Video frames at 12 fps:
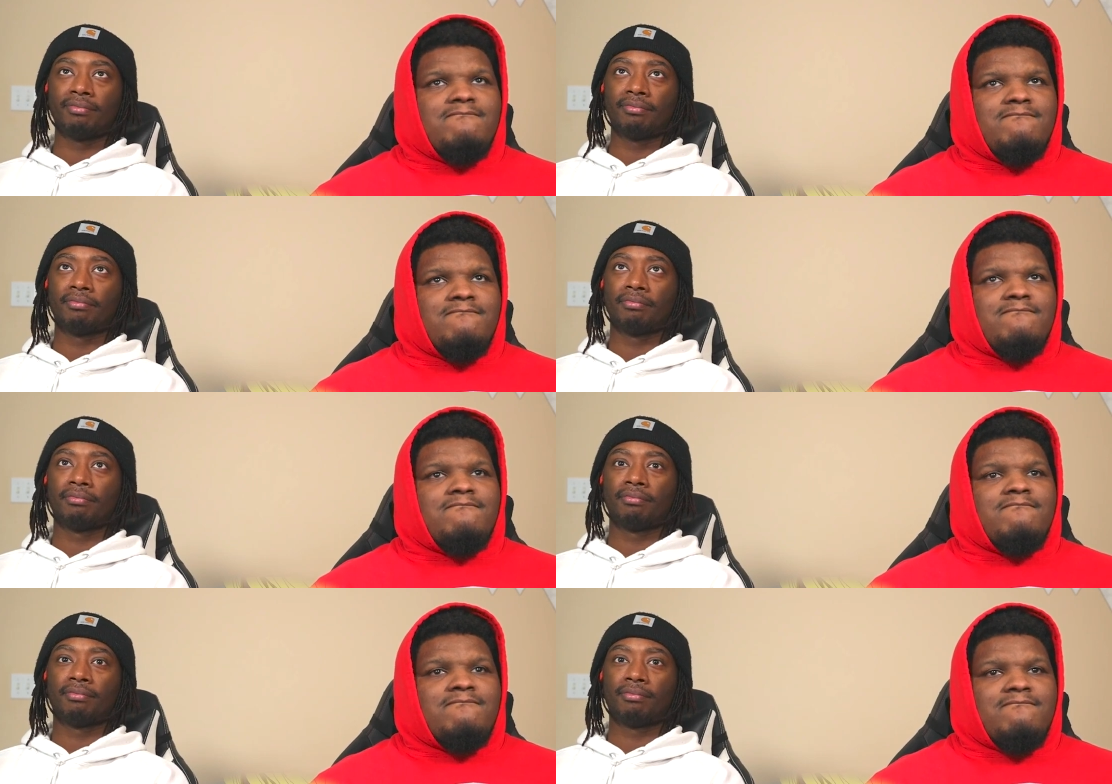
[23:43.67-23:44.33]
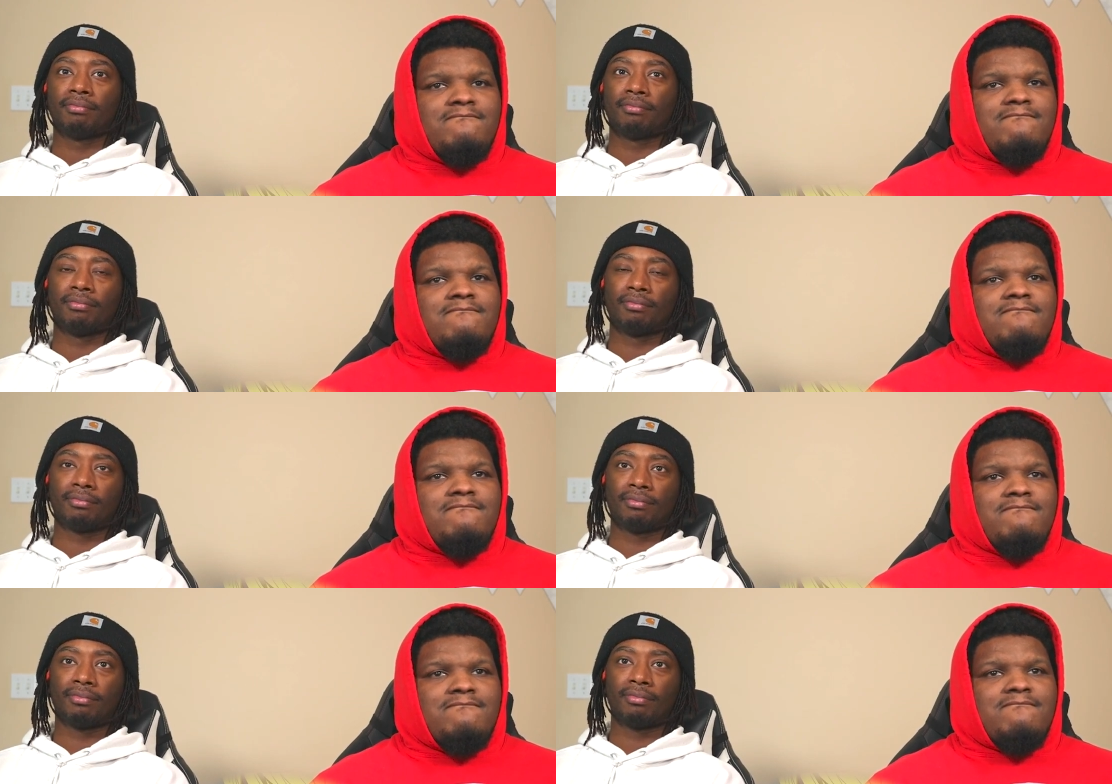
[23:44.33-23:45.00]

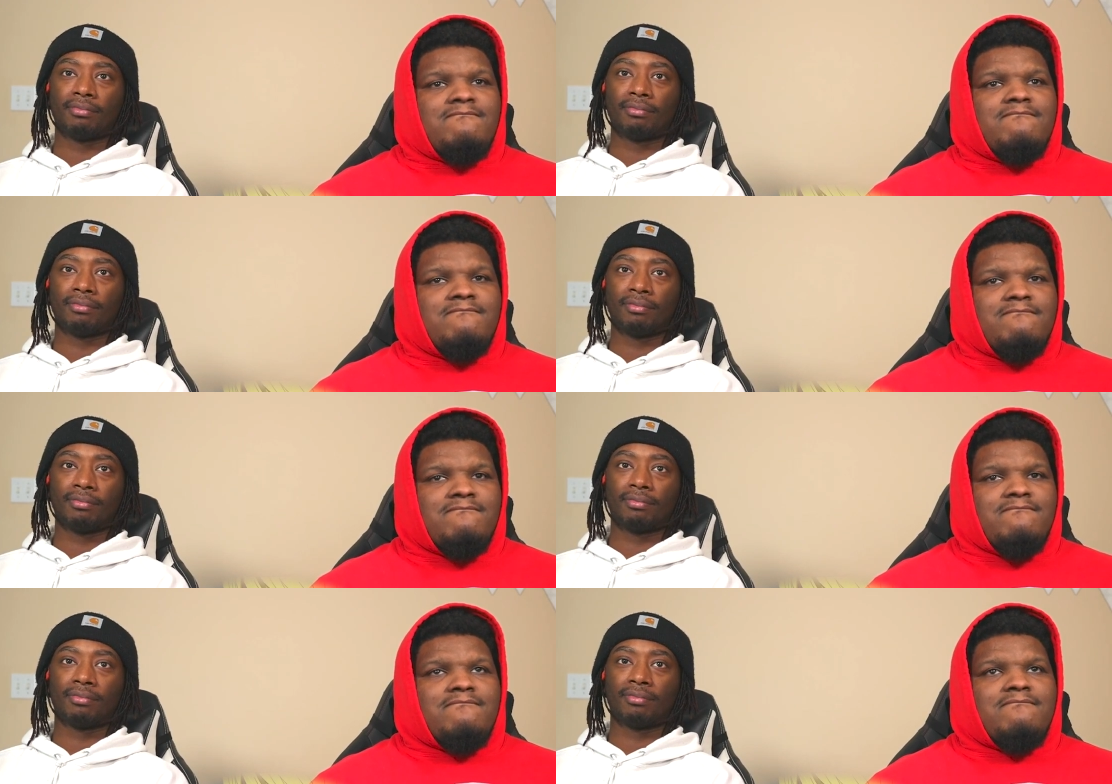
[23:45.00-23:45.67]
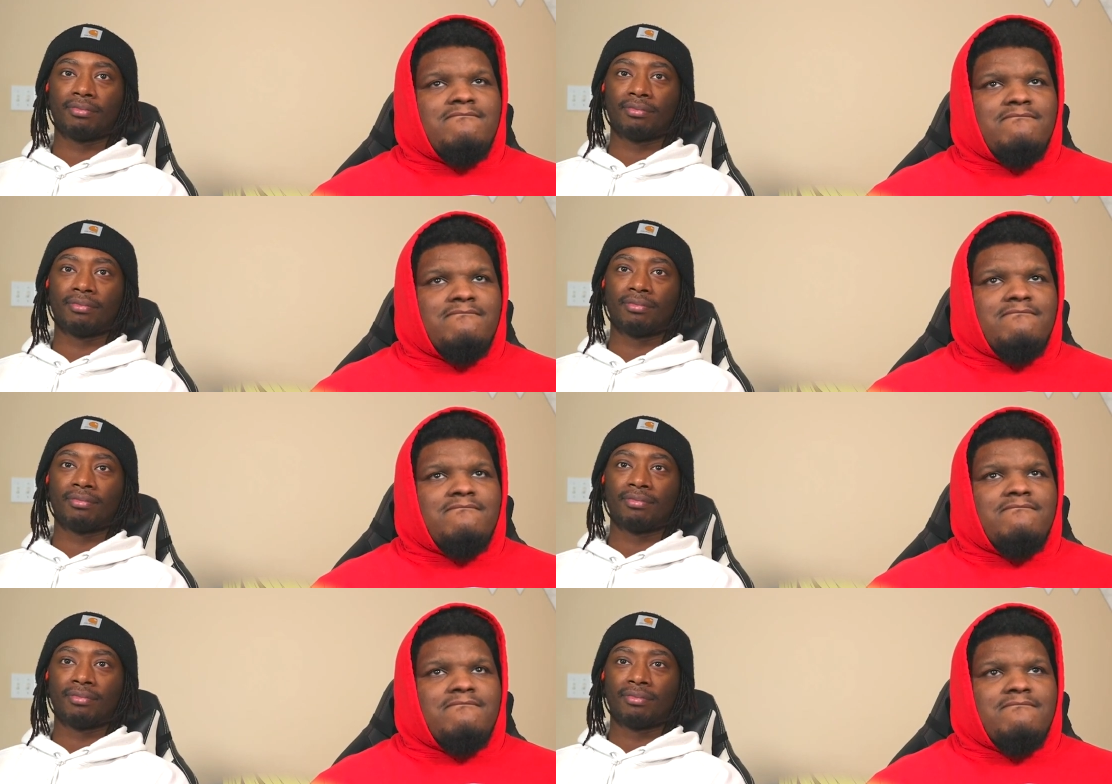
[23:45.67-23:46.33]

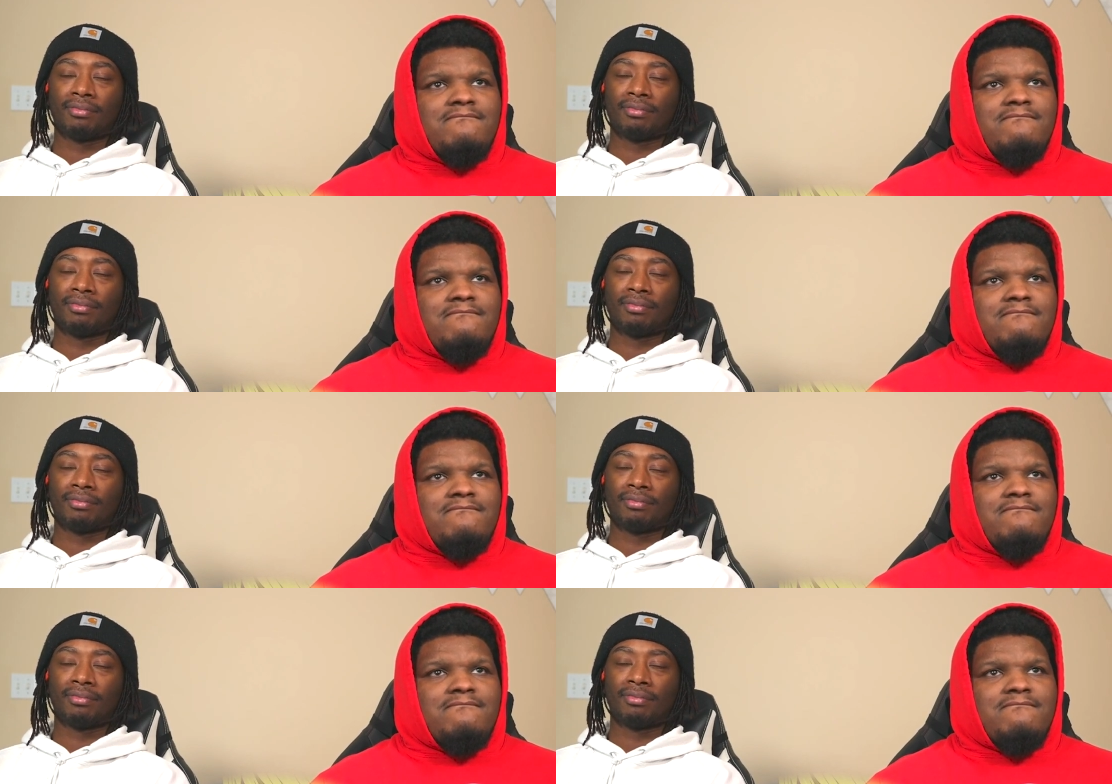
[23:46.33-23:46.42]
(no one is talking)